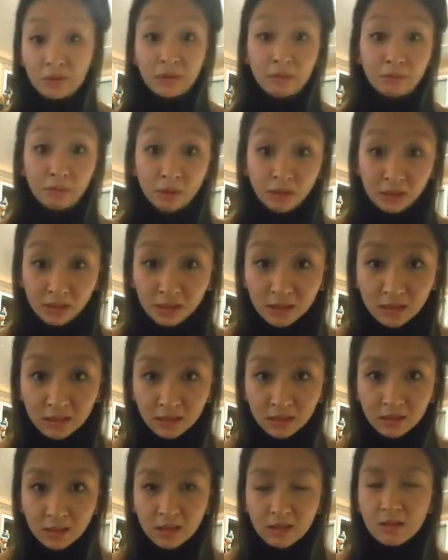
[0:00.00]
more in the
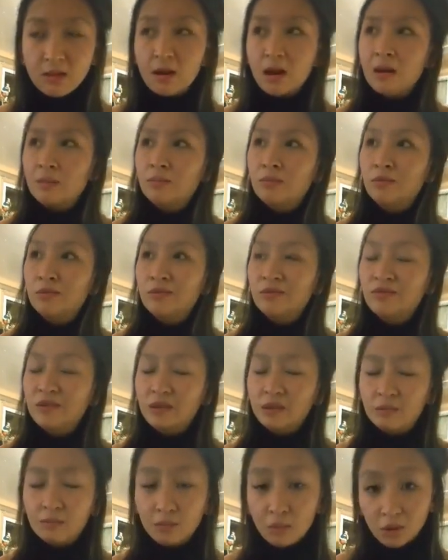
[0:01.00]
present, I'm more
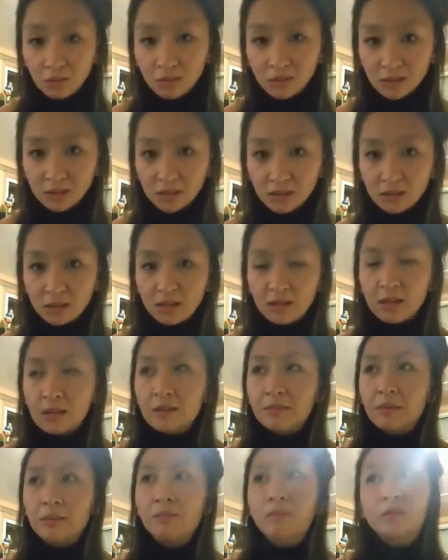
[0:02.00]
living in the moment,
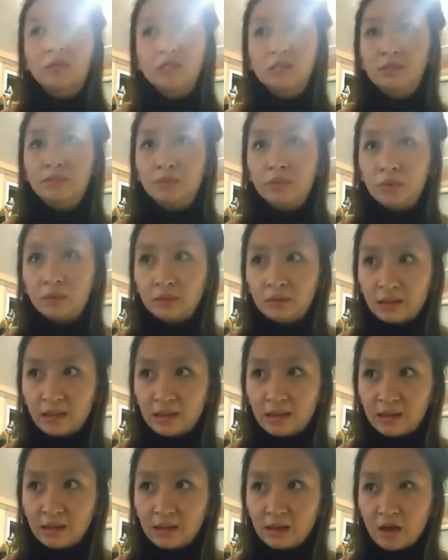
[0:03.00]
but most
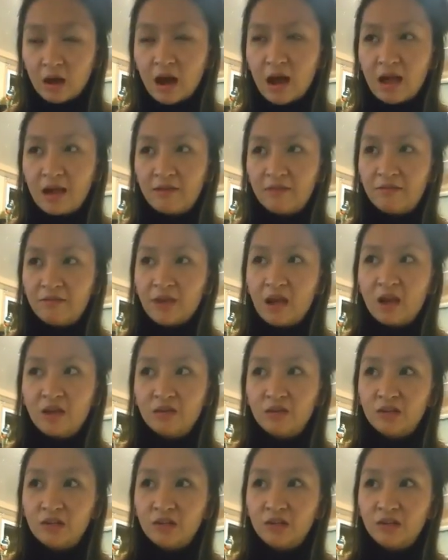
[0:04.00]
importantly, I have
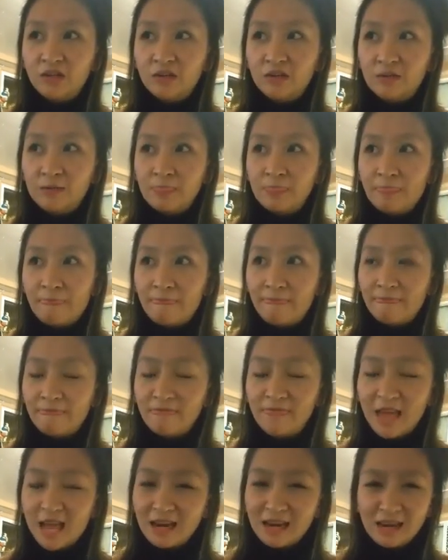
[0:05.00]
found
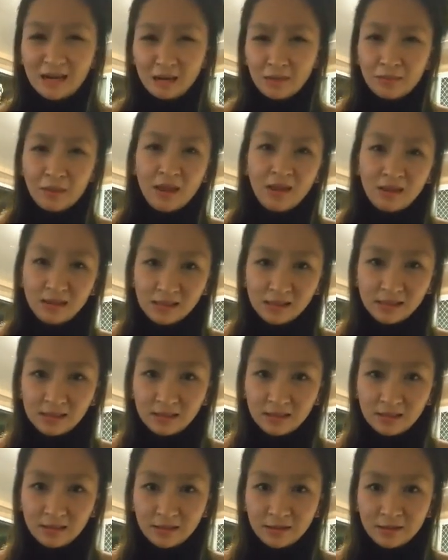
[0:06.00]
that inner
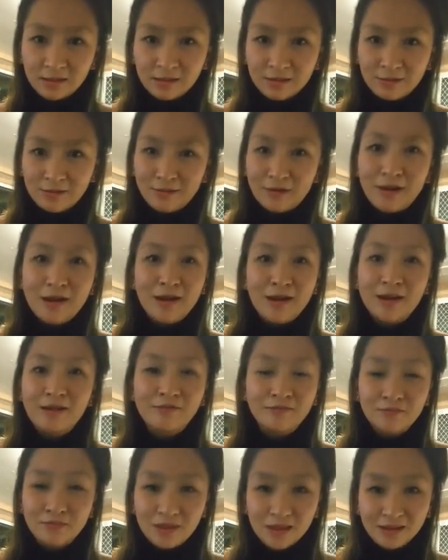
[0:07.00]
peace that I
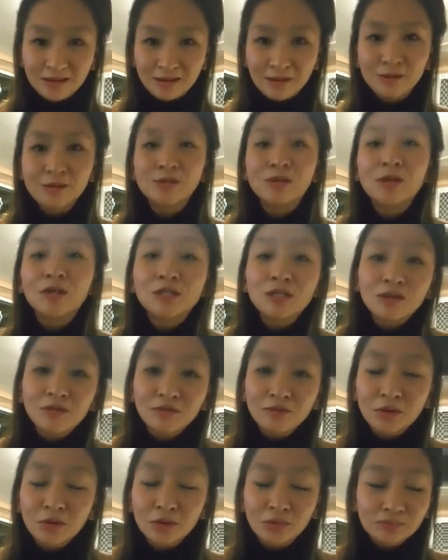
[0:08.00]
have been
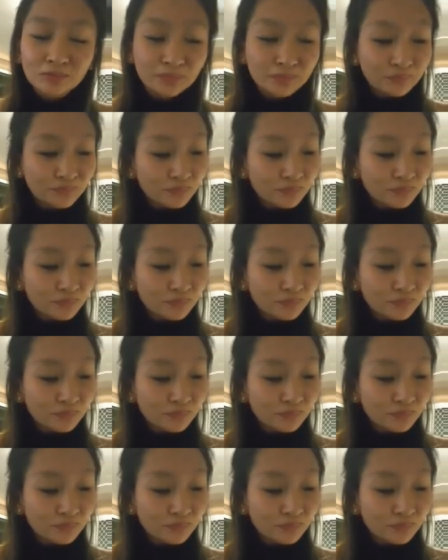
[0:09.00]
searching for.